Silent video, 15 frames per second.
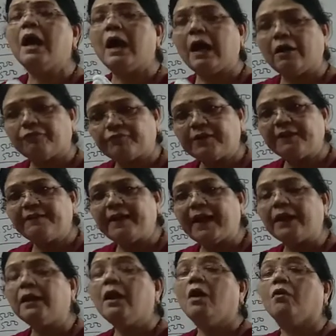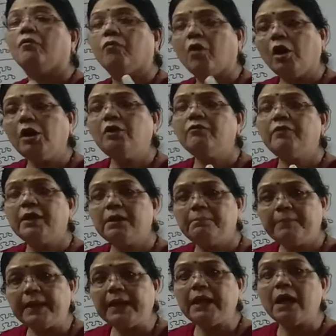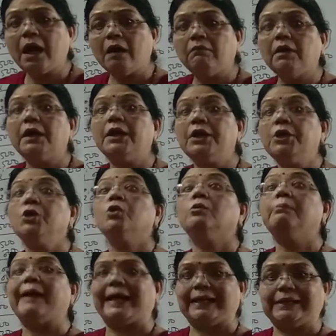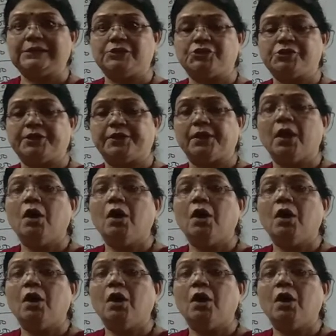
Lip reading: After that, what will be our new balance sheet